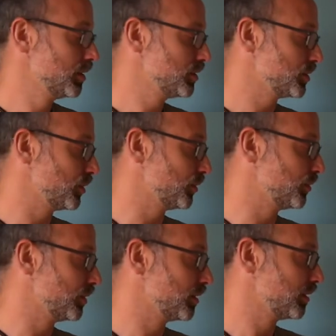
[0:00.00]

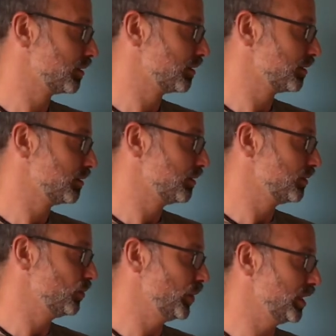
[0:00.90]
So
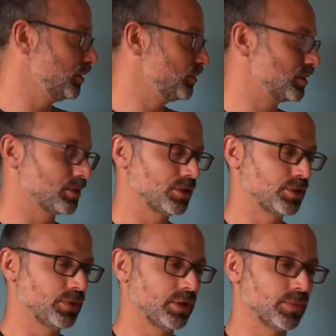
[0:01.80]
we can use this to
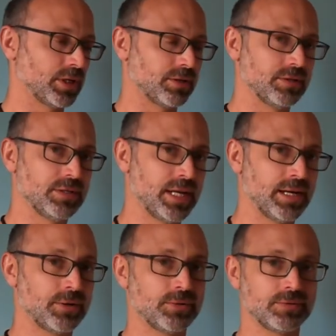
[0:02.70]
speak about
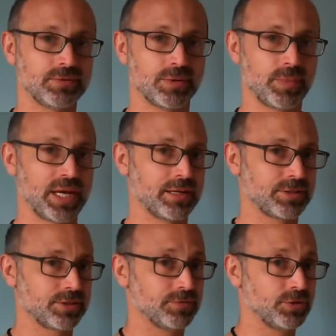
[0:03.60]
now, the
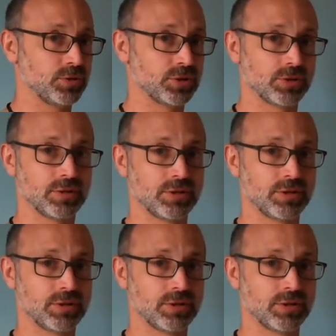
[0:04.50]
past, the future,